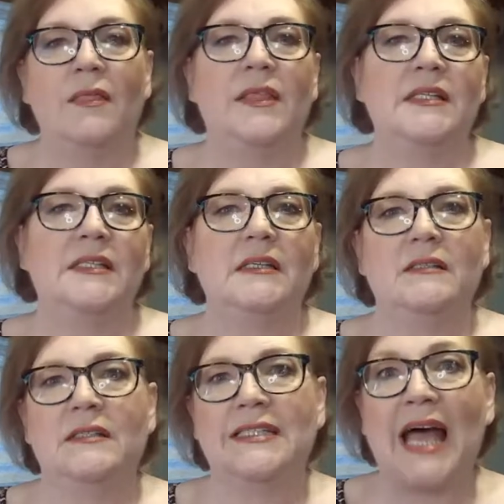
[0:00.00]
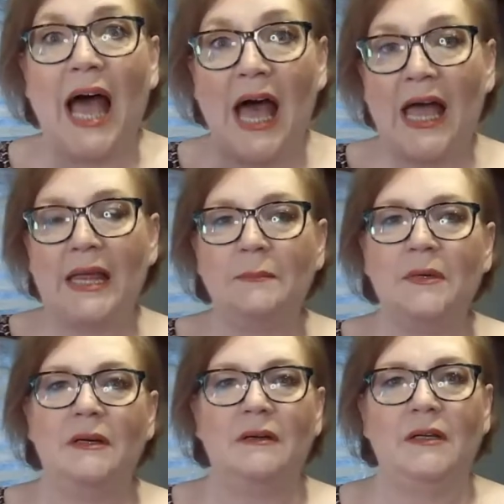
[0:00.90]
This is time.
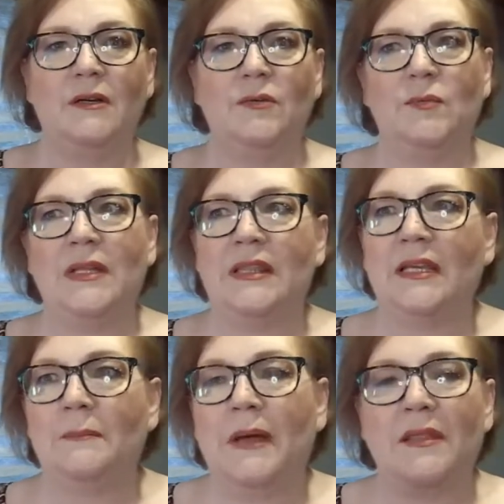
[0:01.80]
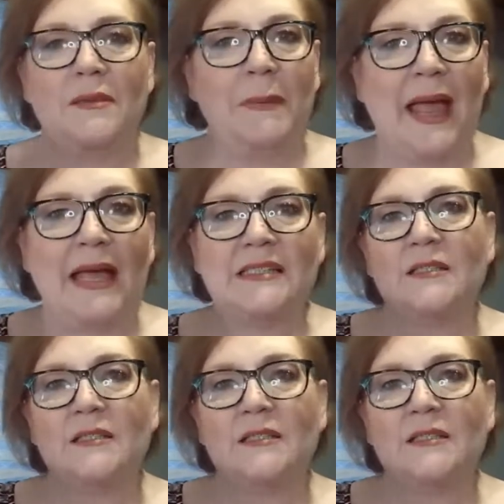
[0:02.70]
You know, when we think about the past,